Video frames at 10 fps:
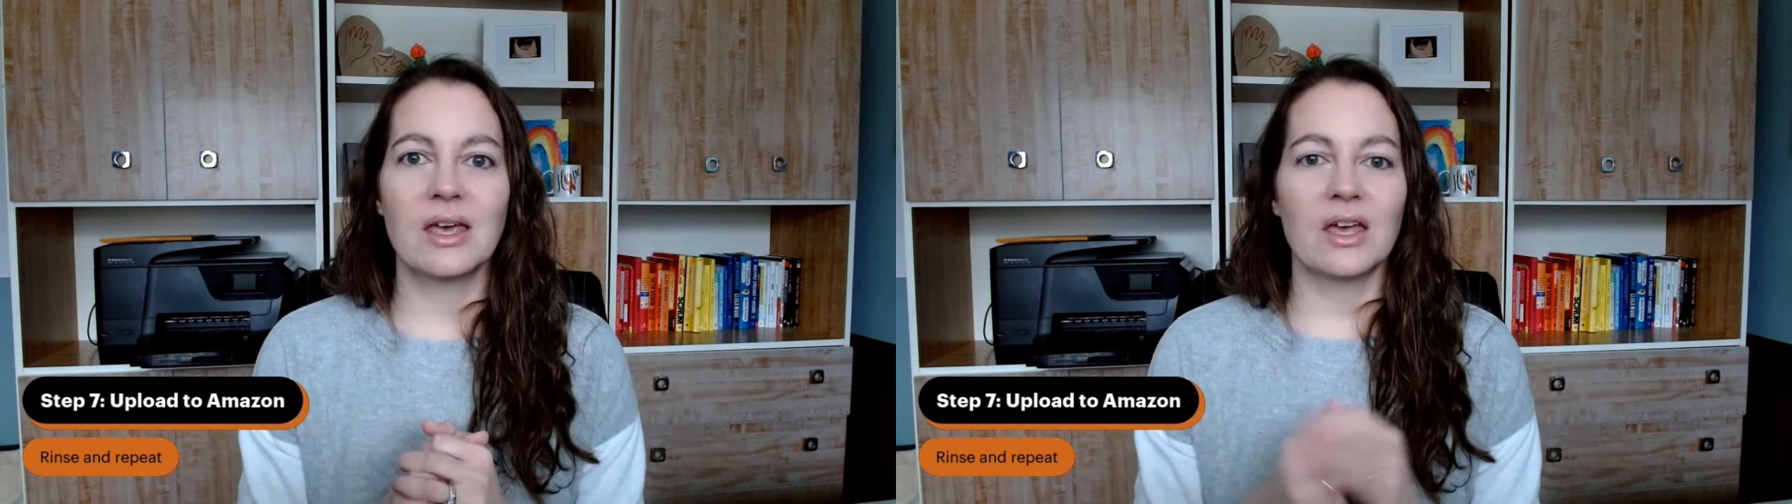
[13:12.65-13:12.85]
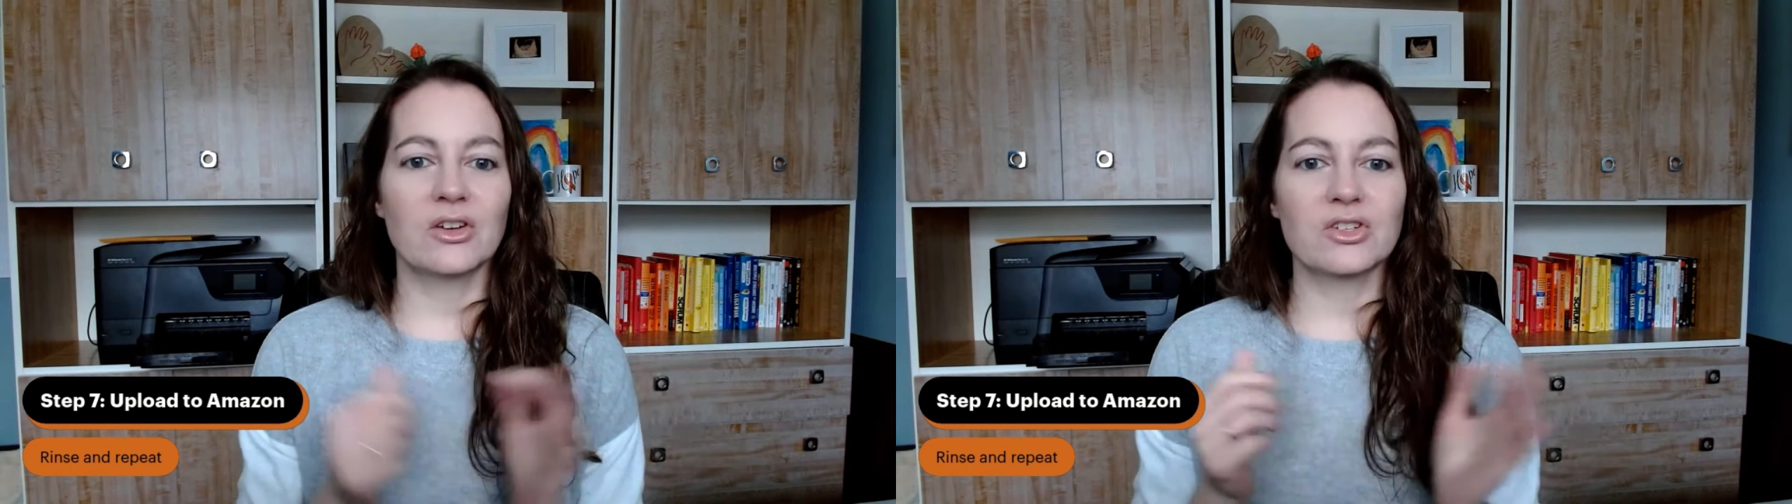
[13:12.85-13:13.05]

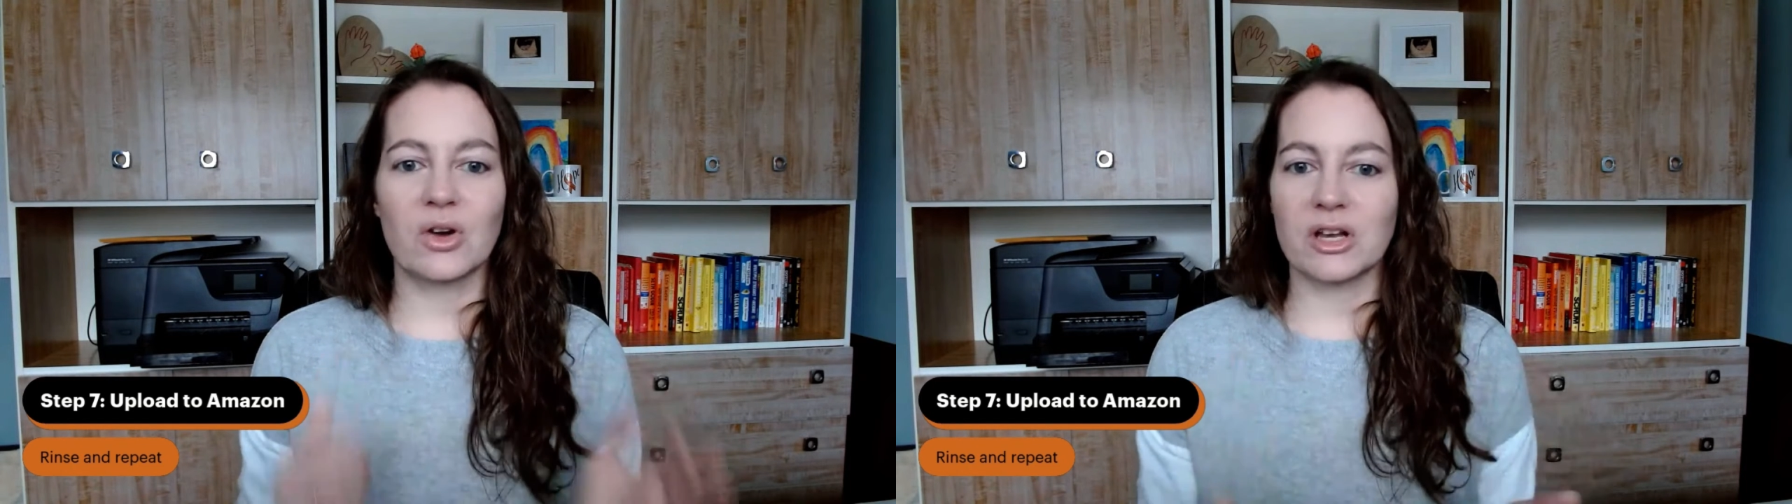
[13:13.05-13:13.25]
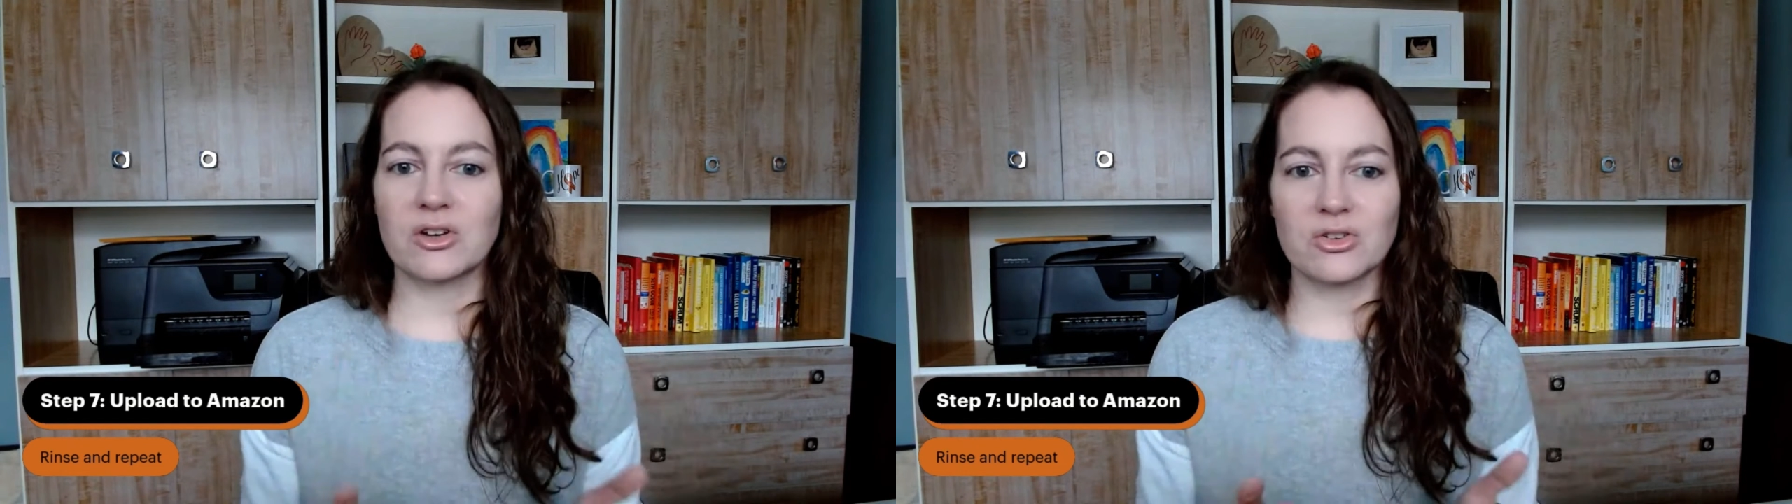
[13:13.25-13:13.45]
It'll show
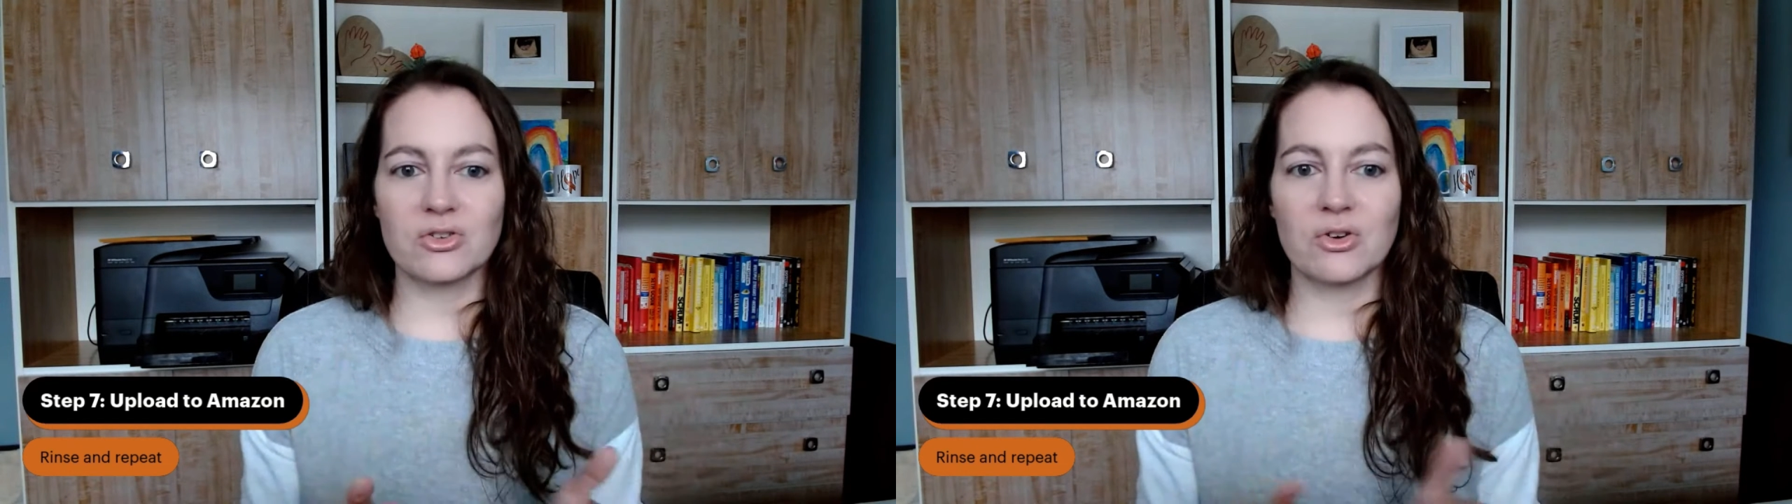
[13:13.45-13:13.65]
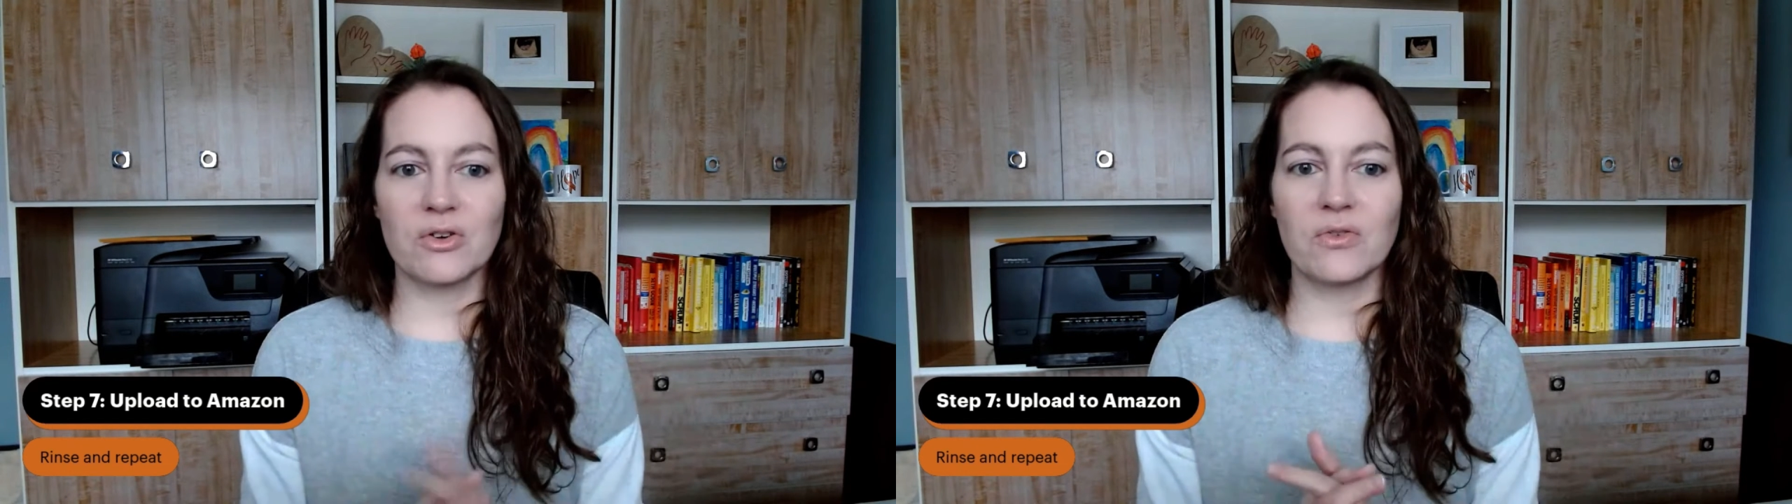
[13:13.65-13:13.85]
on your
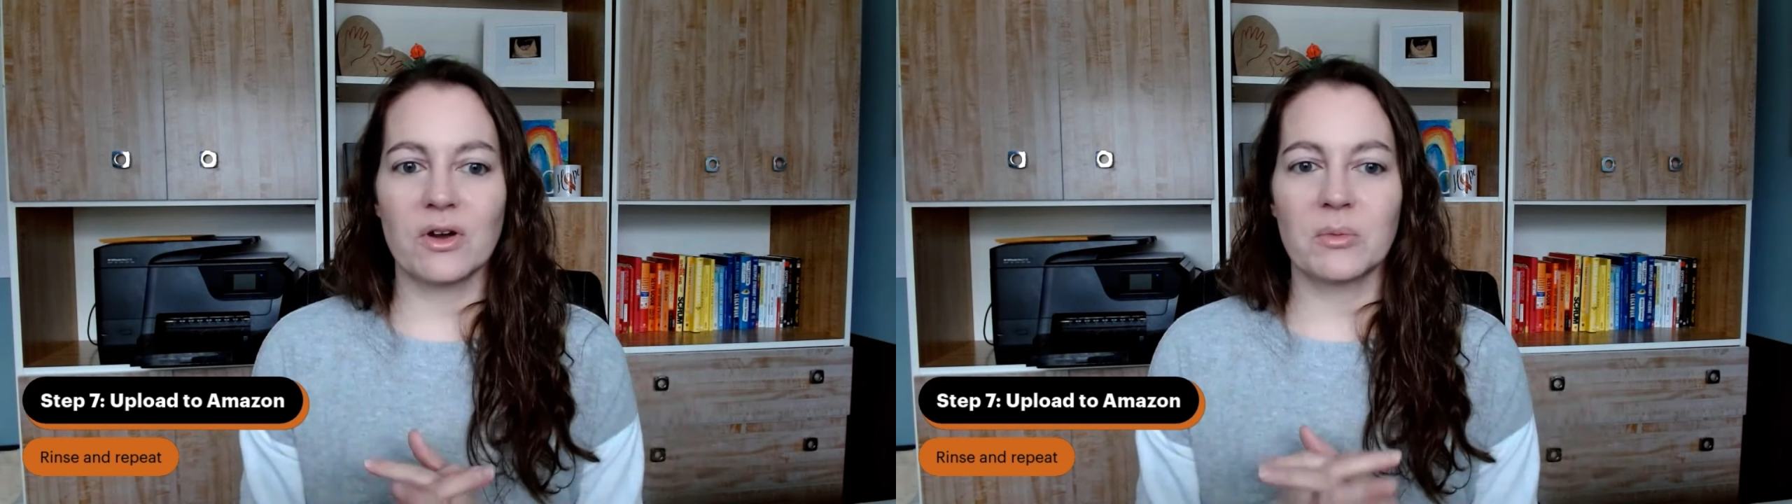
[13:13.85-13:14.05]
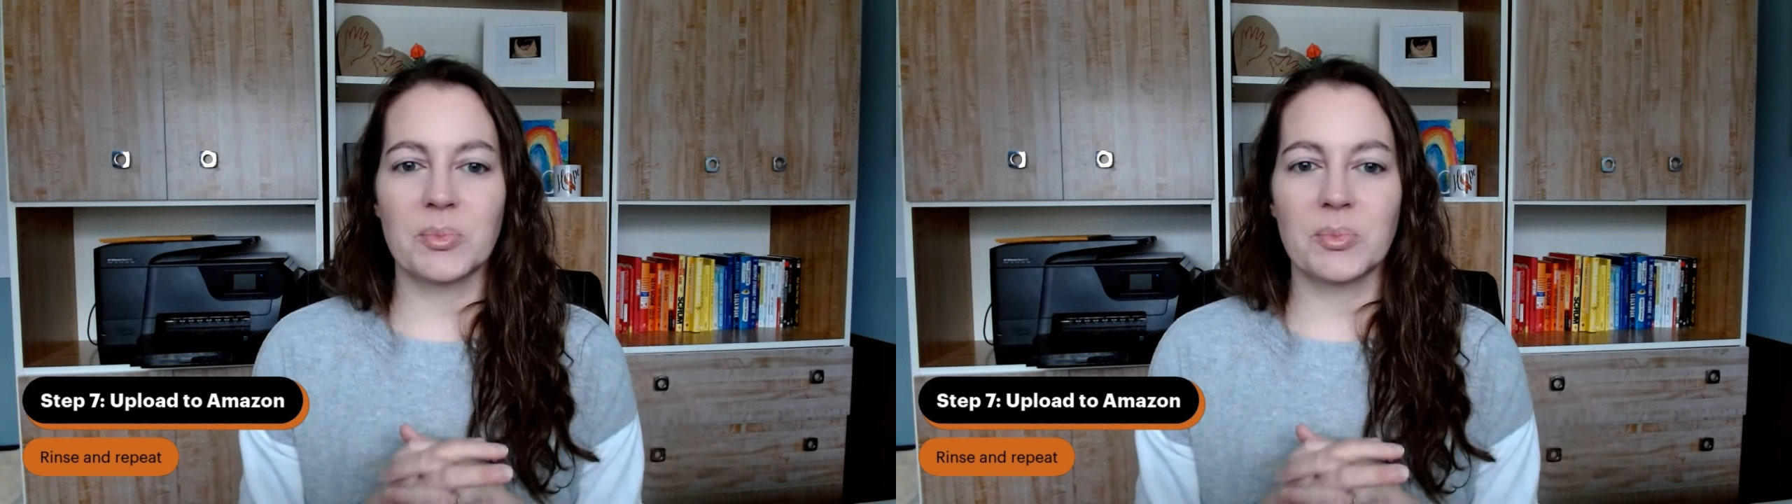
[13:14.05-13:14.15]
storefront